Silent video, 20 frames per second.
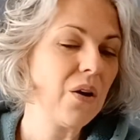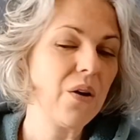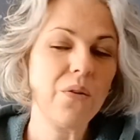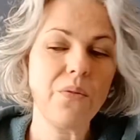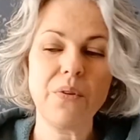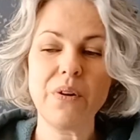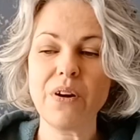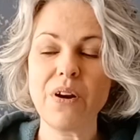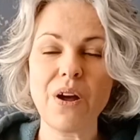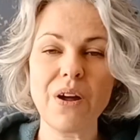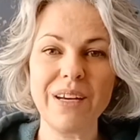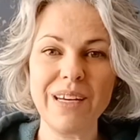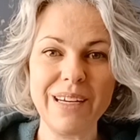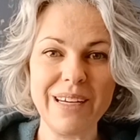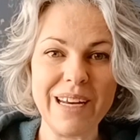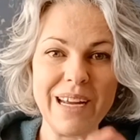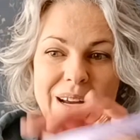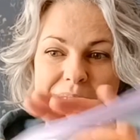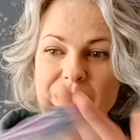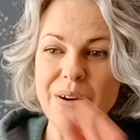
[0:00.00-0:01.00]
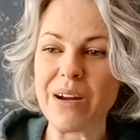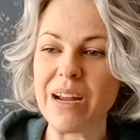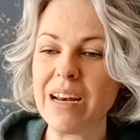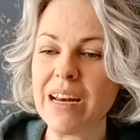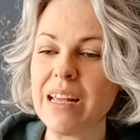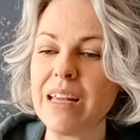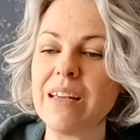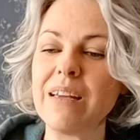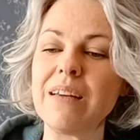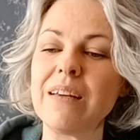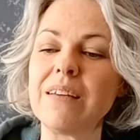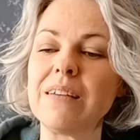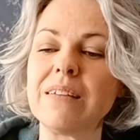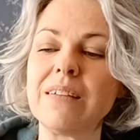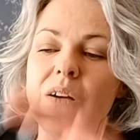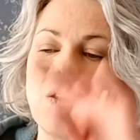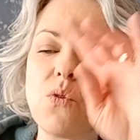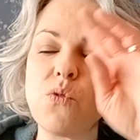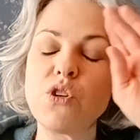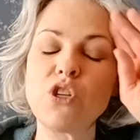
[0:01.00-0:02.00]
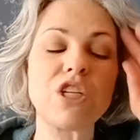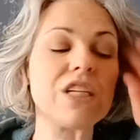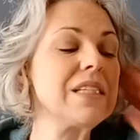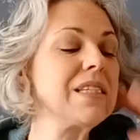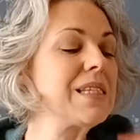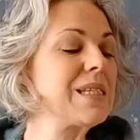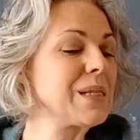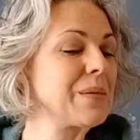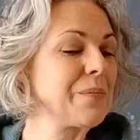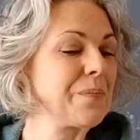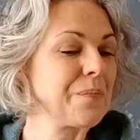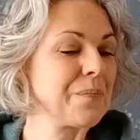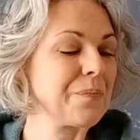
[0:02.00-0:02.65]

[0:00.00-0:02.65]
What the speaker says: we're not near any oceans.